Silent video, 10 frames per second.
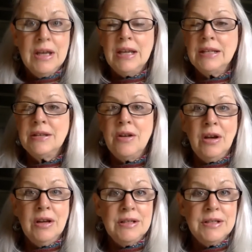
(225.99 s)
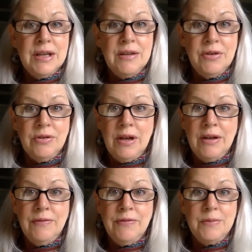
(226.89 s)
It's not going to save your
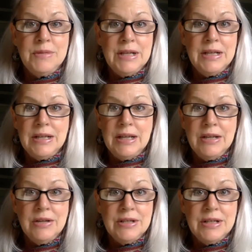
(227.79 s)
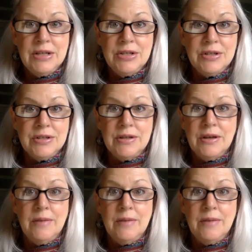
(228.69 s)
life from day-to-day irritations,